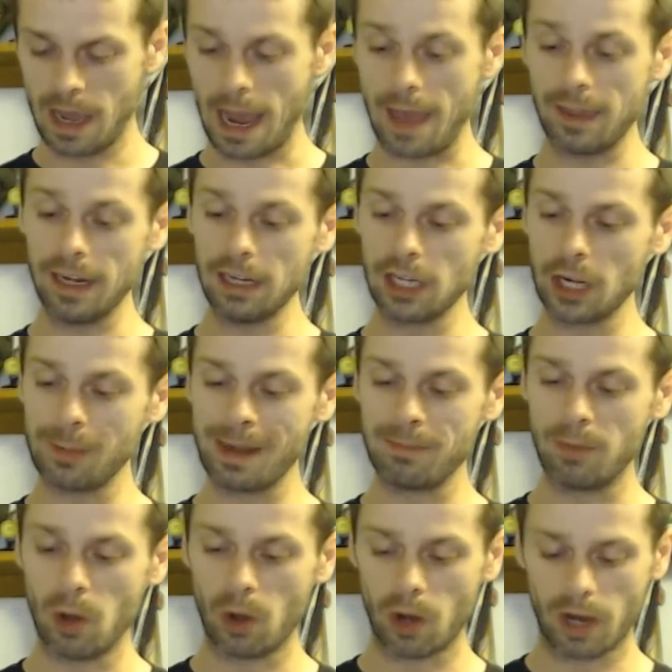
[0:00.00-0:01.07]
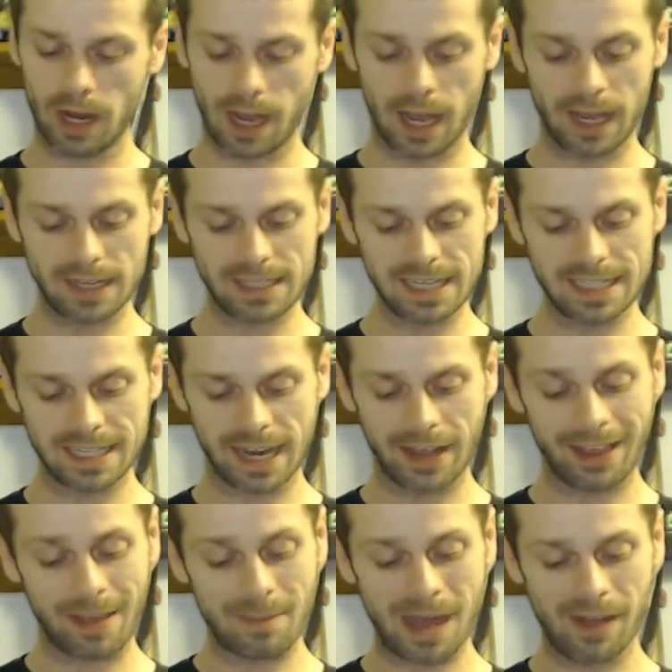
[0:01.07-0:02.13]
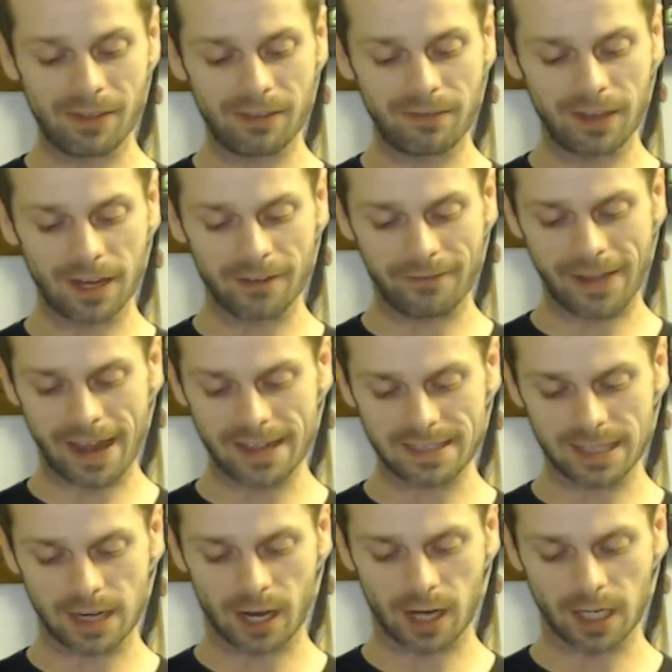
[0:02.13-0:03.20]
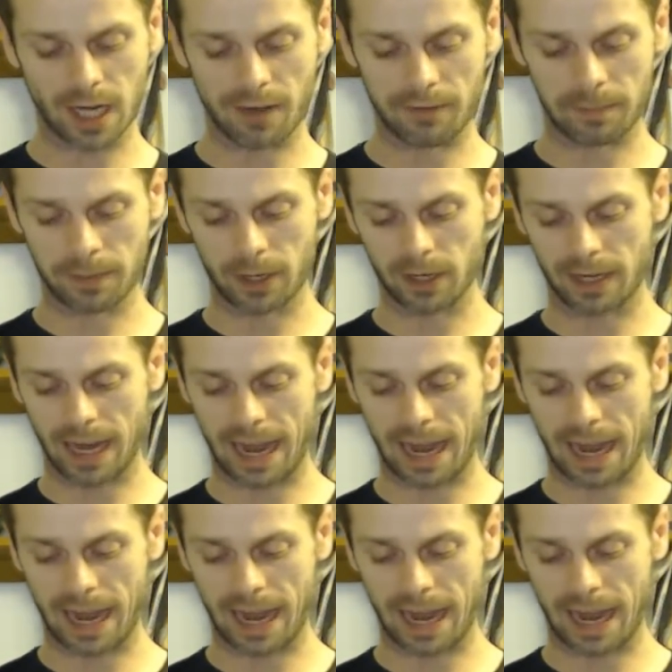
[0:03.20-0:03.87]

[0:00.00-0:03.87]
And then a little bit more detail about the Figure Fantasy hardcover book